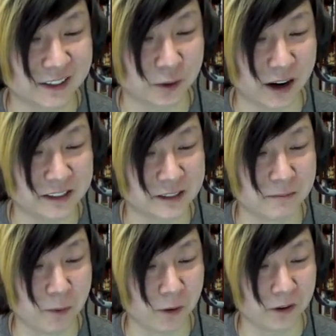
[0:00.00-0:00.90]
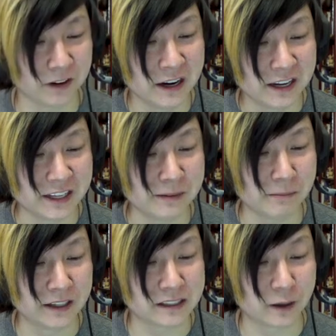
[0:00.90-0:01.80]
Cry some more, eat
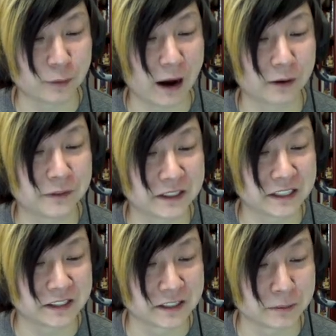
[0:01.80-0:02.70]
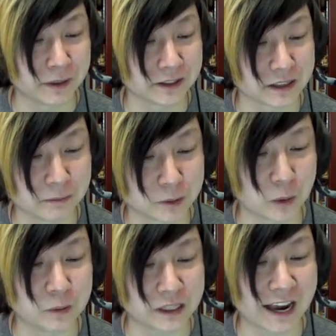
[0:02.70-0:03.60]
myself out of existence because I'm
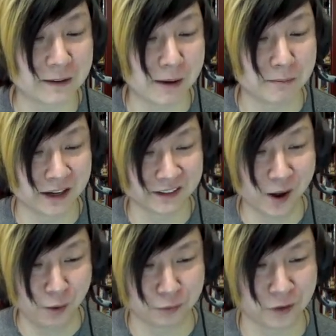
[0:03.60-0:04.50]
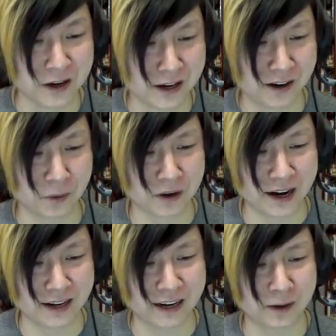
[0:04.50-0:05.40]
so sad about my loaf. Oh
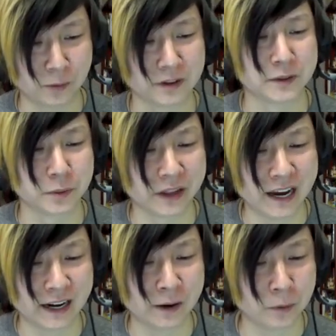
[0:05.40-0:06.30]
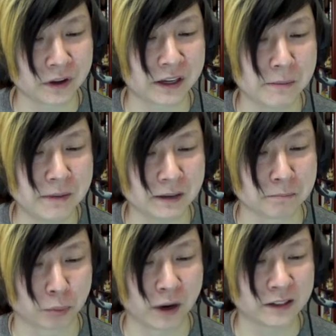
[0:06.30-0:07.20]
god, I don't want to do that. I don't want to
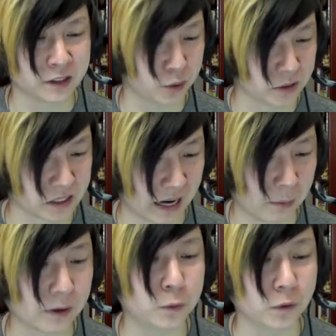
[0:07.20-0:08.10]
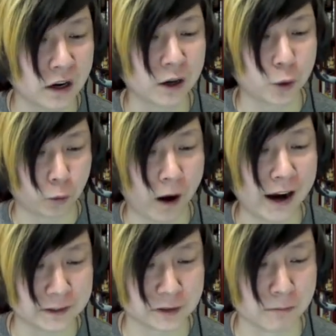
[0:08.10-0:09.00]
commit bread suicide. I want to
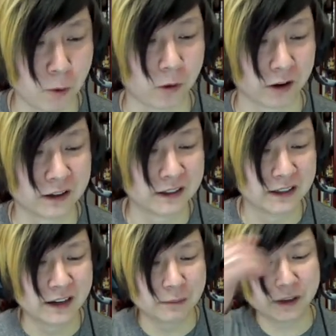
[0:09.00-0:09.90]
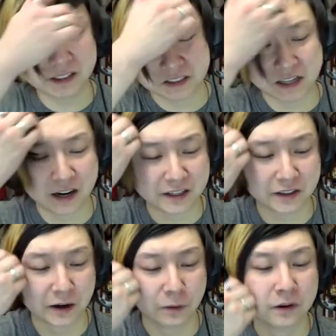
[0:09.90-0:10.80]
cry some more. I'm going to get
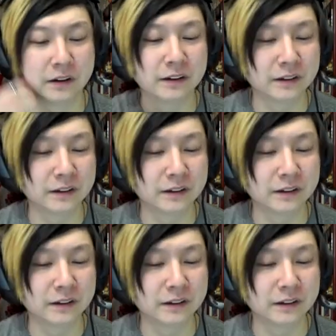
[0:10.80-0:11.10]
soggy though.